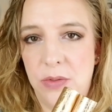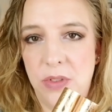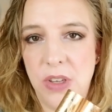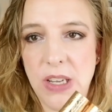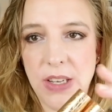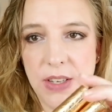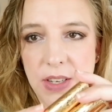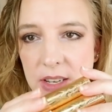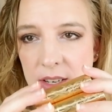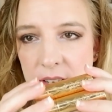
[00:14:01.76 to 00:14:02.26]
of
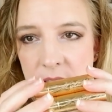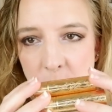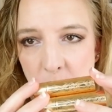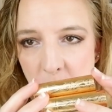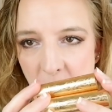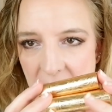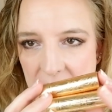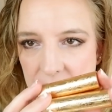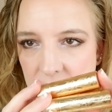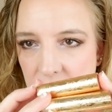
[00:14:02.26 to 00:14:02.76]
these is the
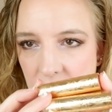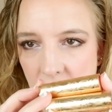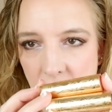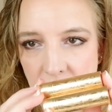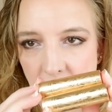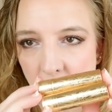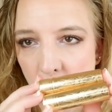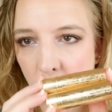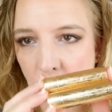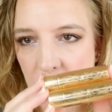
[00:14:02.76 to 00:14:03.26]
best
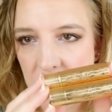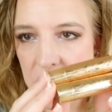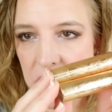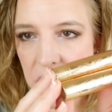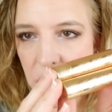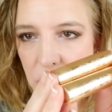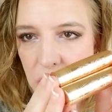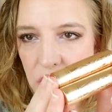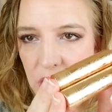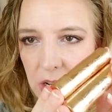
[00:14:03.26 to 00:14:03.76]
of all these
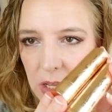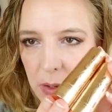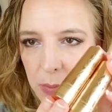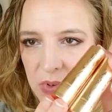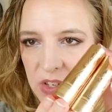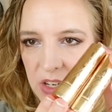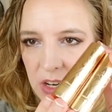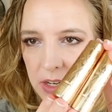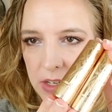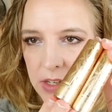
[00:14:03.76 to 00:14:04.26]
Gucci
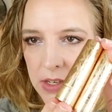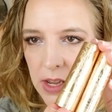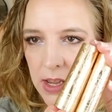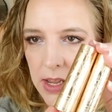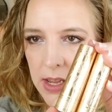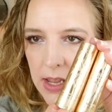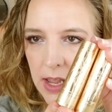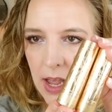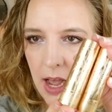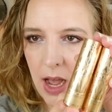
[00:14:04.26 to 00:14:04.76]
lipsticks.
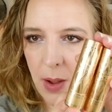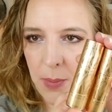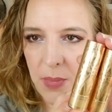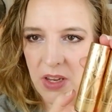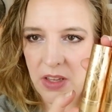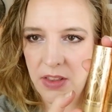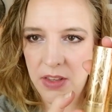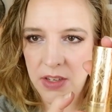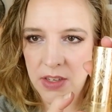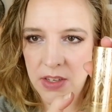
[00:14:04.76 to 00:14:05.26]
I
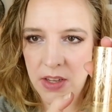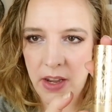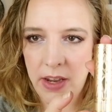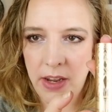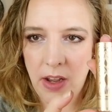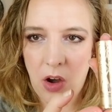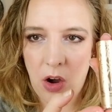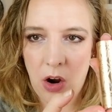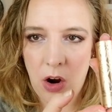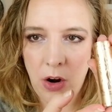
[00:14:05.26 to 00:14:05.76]
mean, this
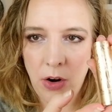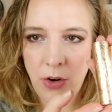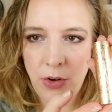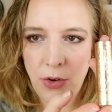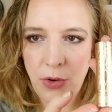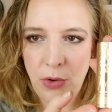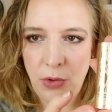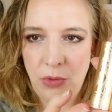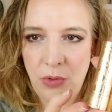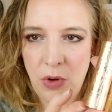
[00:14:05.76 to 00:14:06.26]
like Art
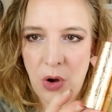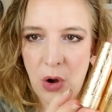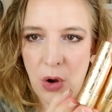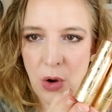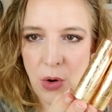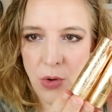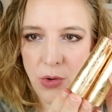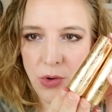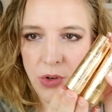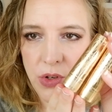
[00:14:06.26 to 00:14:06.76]

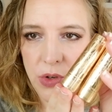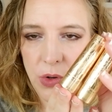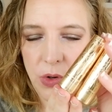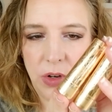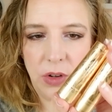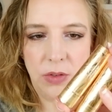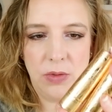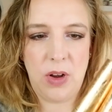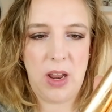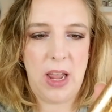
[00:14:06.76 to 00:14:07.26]
Nouveau,
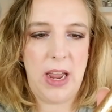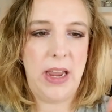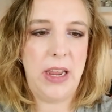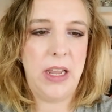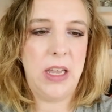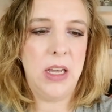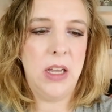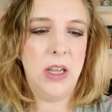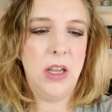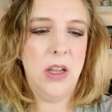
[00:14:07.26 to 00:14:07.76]
sort of
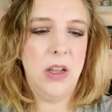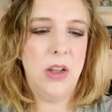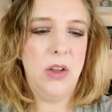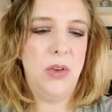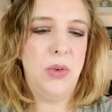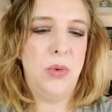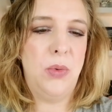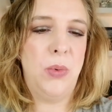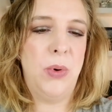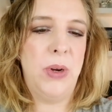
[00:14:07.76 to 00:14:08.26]
like
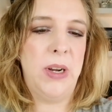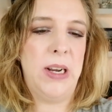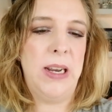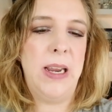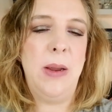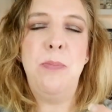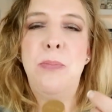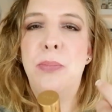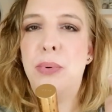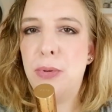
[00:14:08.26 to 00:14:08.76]

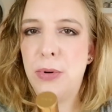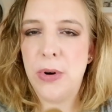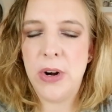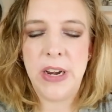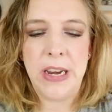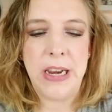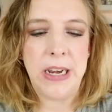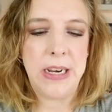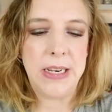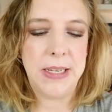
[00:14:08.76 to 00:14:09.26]
really
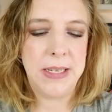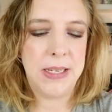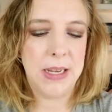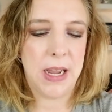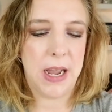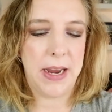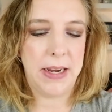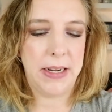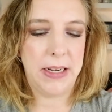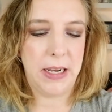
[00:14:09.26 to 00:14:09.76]
pretty
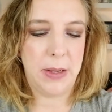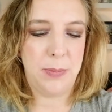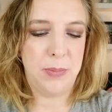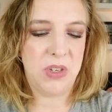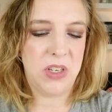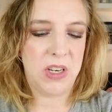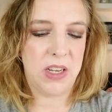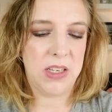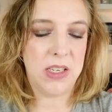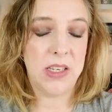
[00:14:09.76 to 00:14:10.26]
designed
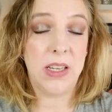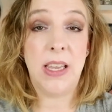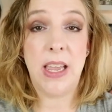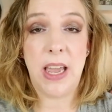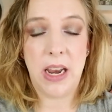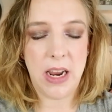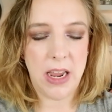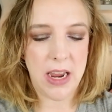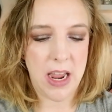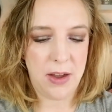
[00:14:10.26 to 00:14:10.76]
lipsticks.
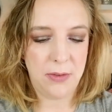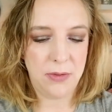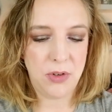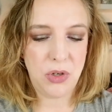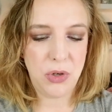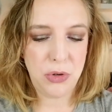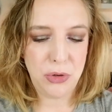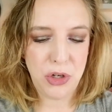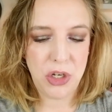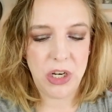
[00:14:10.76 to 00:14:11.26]
Again, I have
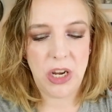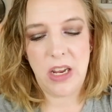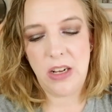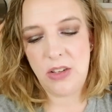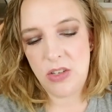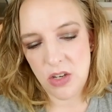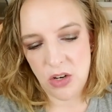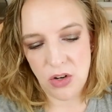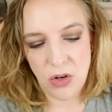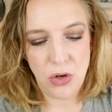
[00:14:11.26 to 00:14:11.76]
two
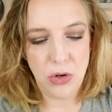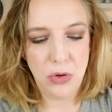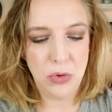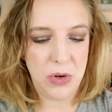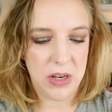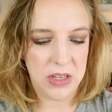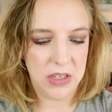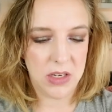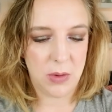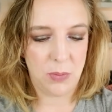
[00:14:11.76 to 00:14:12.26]
shades, a
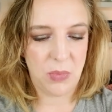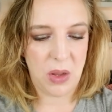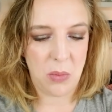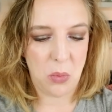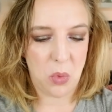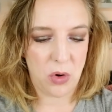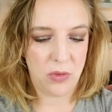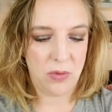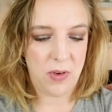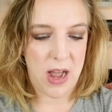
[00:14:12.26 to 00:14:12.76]
nude and something
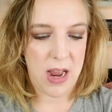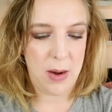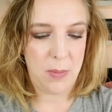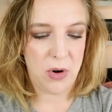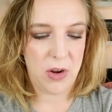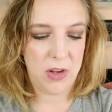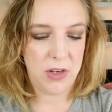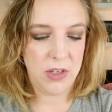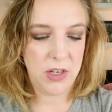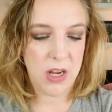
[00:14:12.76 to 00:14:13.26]
more
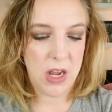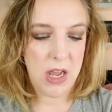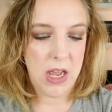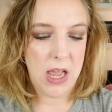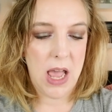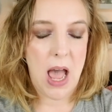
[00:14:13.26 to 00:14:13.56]
vibrant.